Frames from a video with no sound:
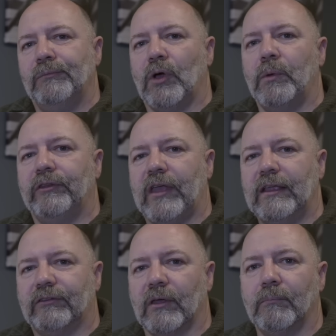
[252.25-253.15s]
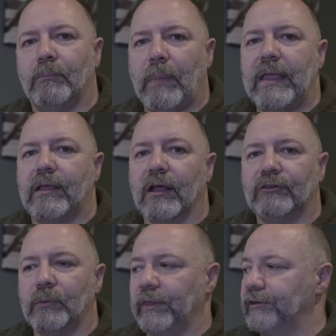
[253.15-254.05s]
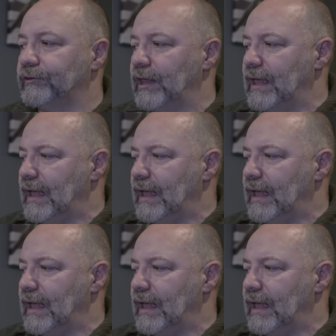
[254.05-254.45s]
where we take some baked goods with us,